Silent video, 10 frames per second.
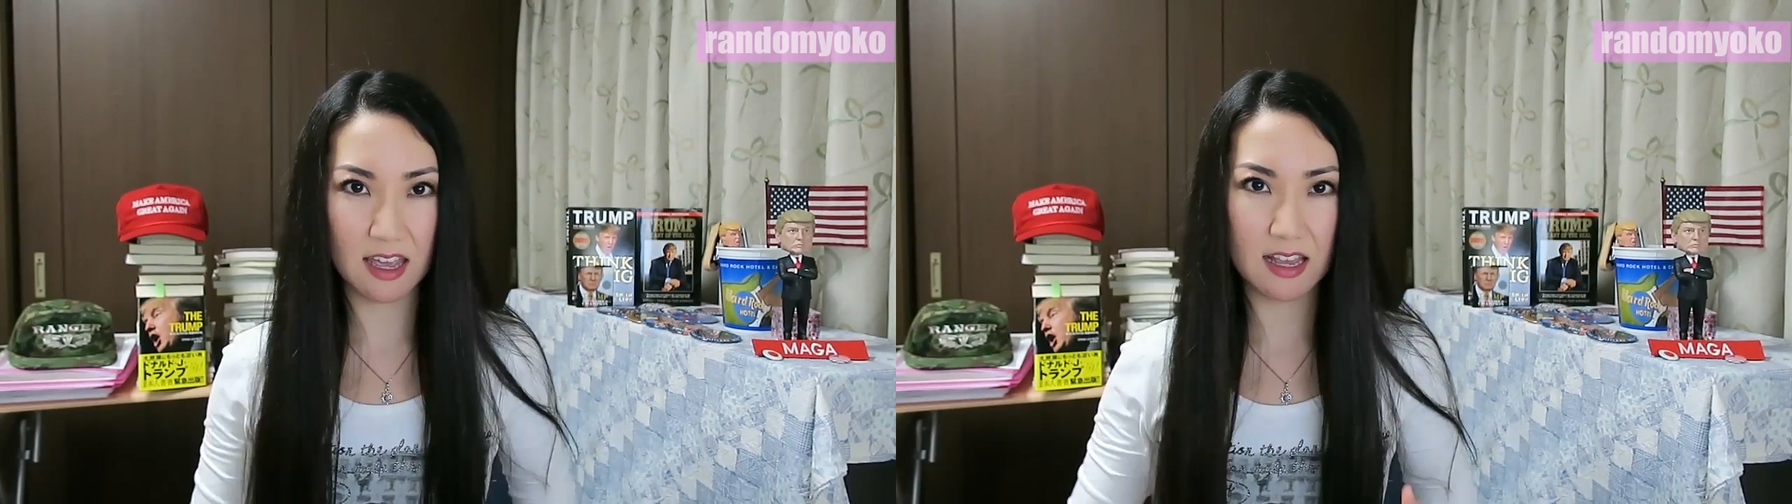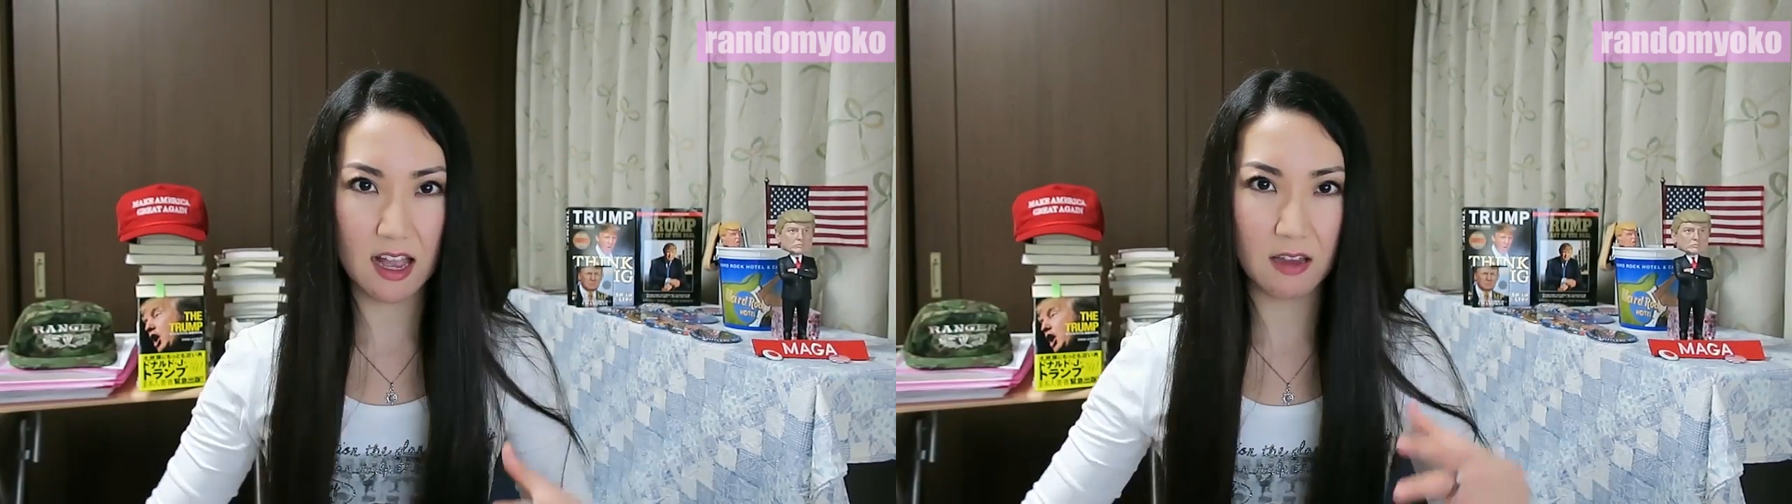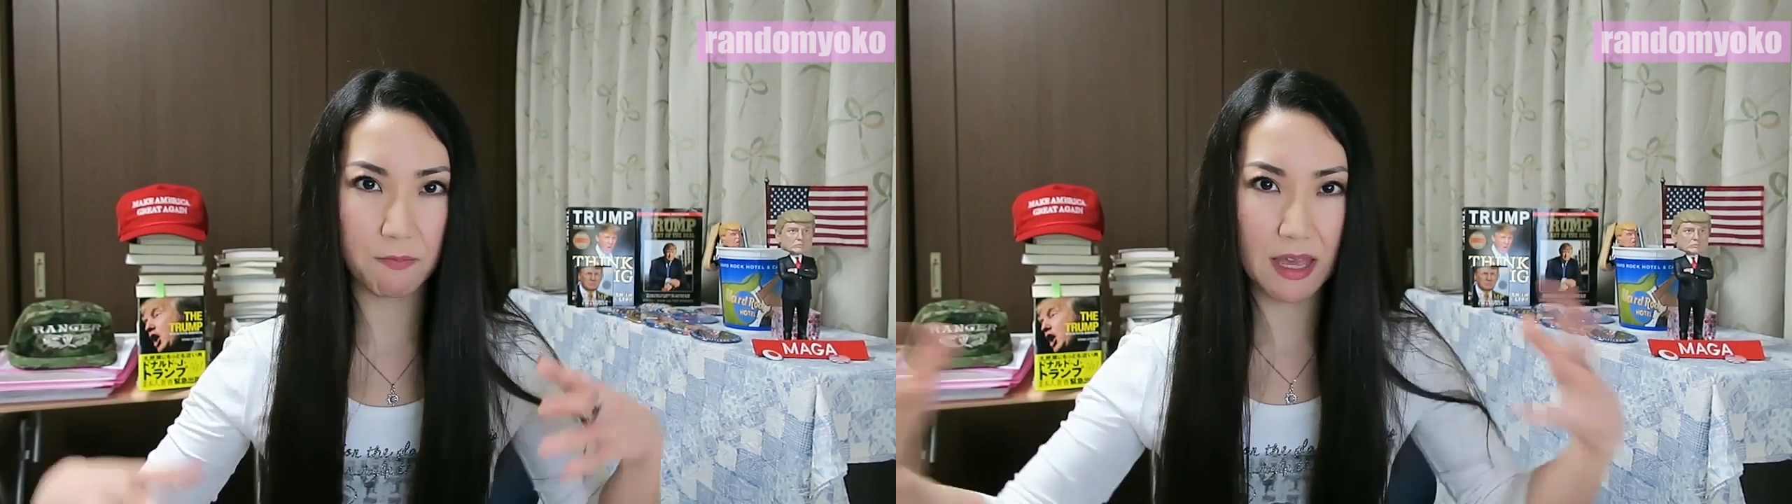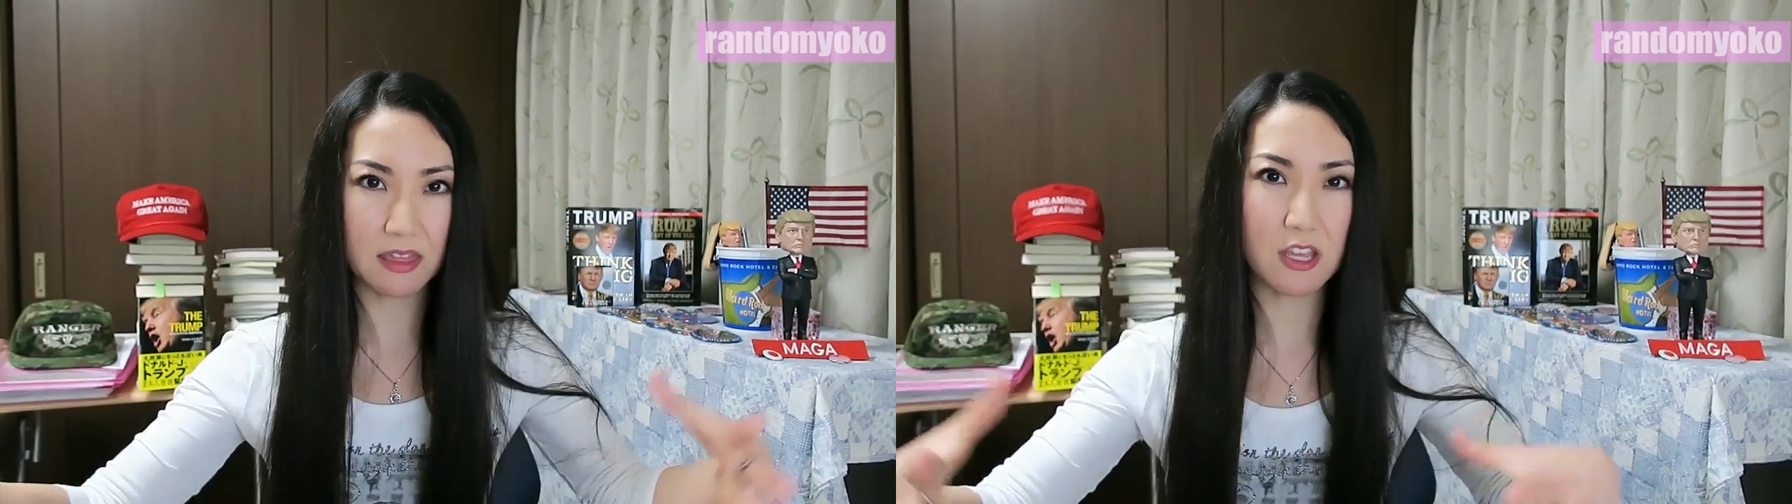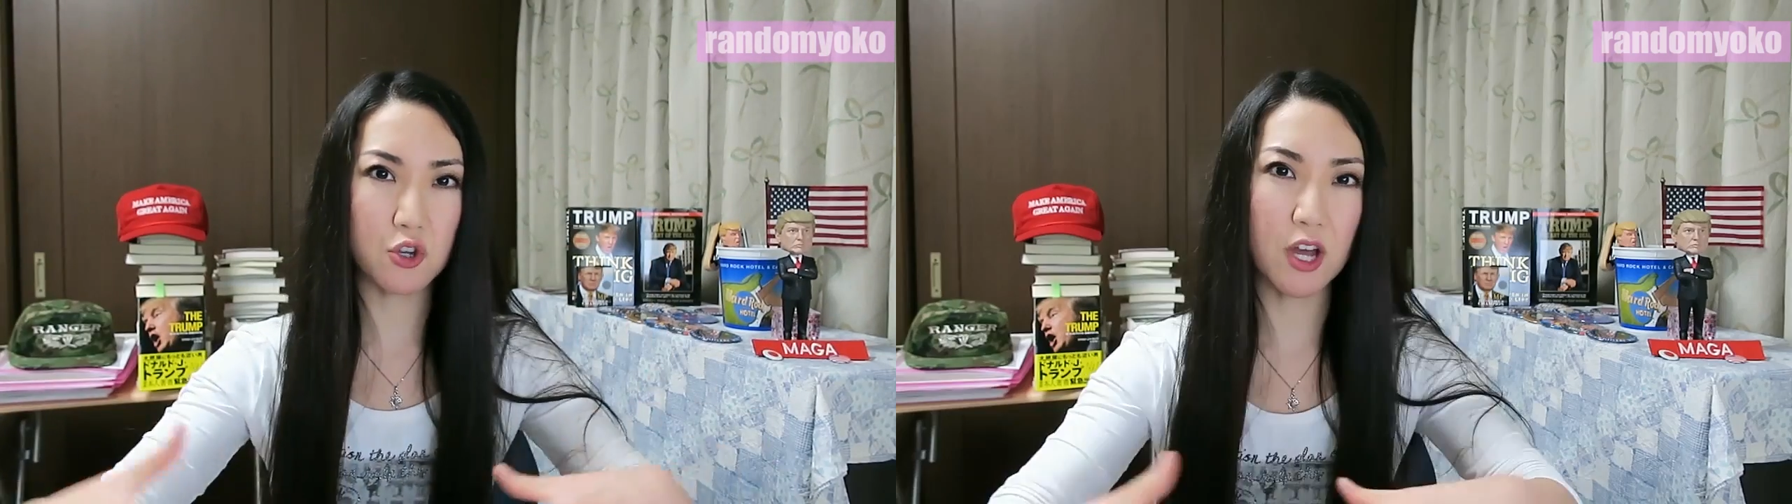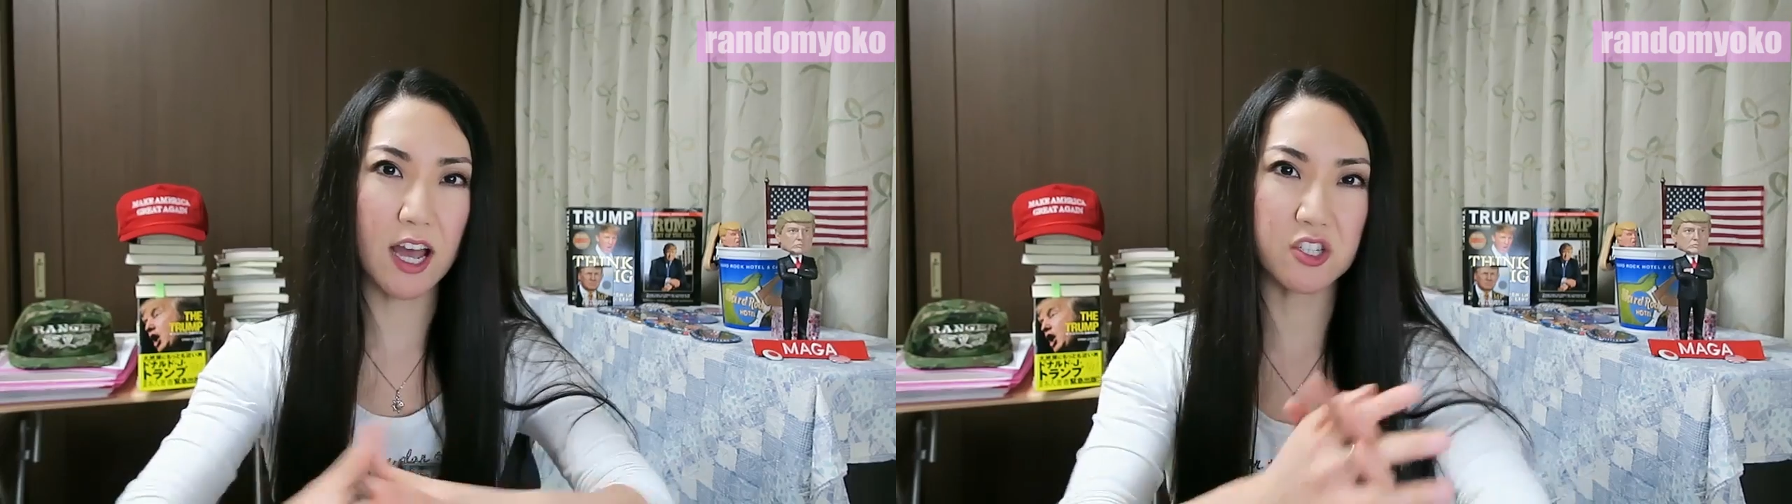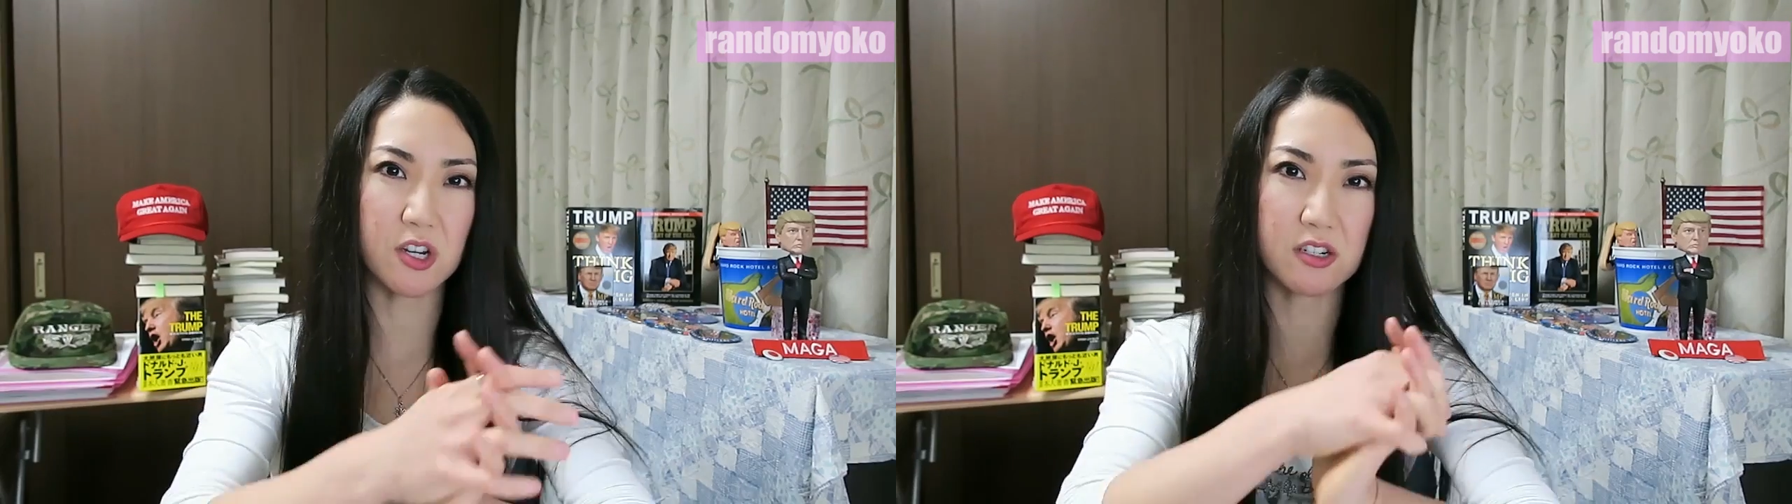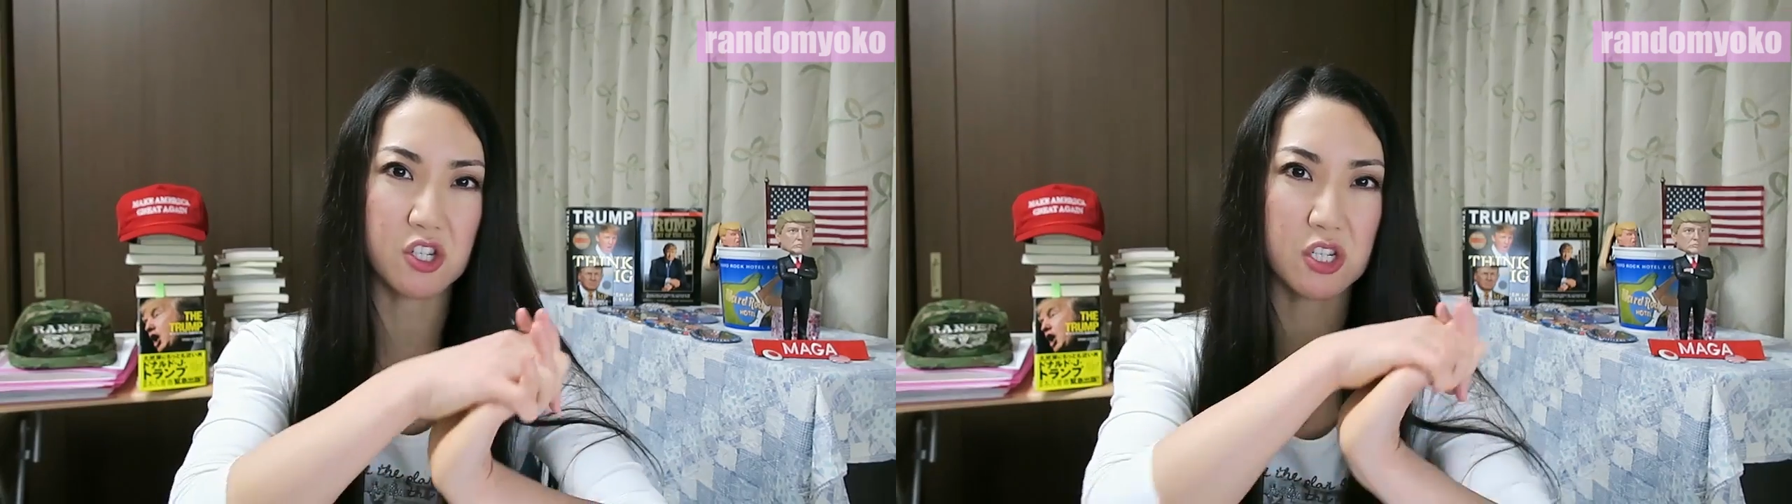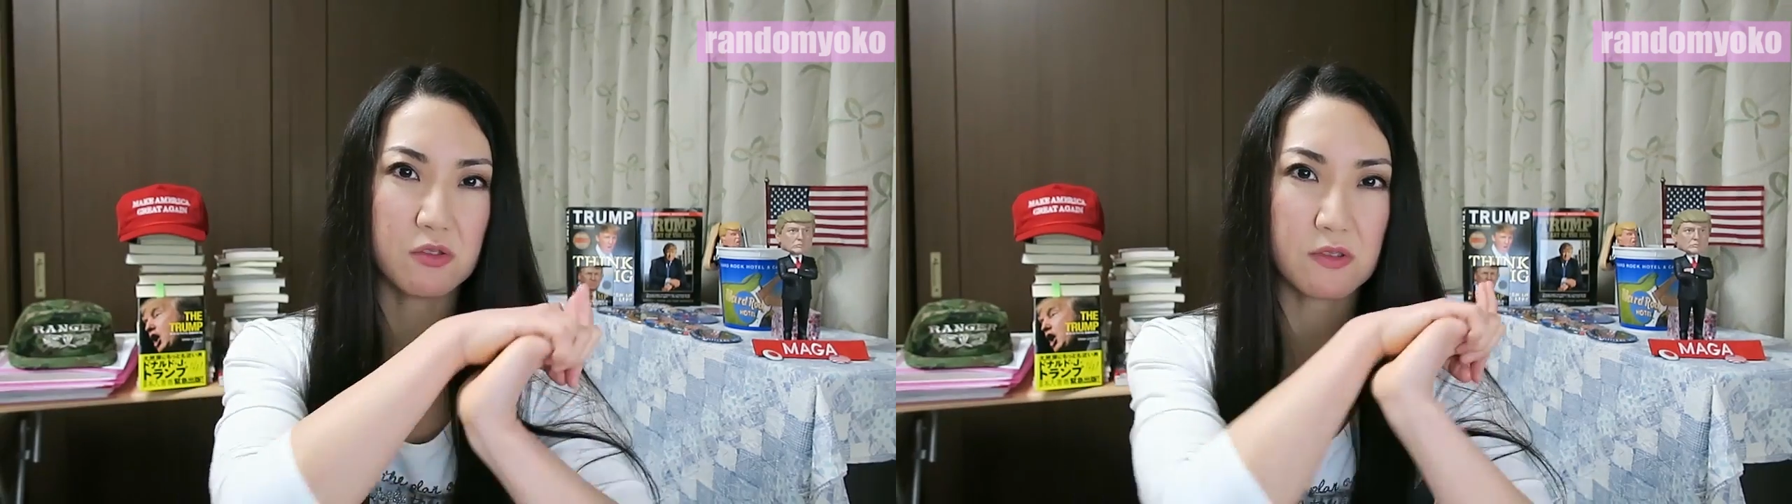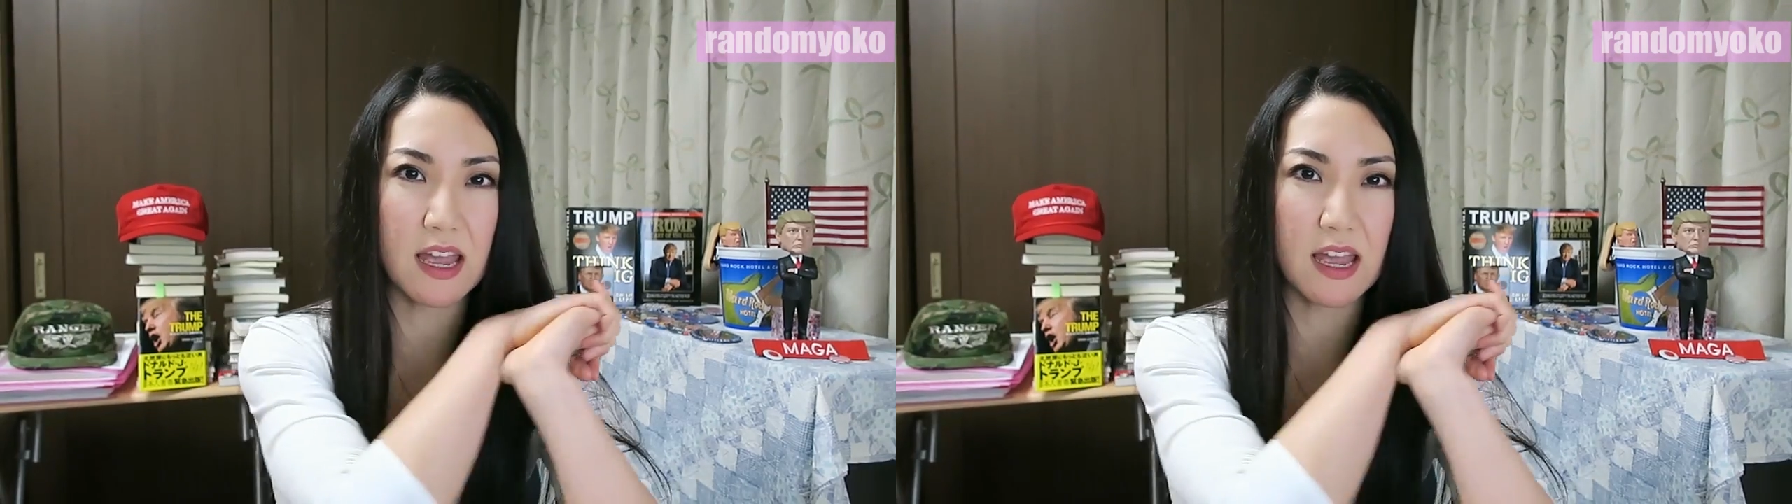and I bet that you guys are too.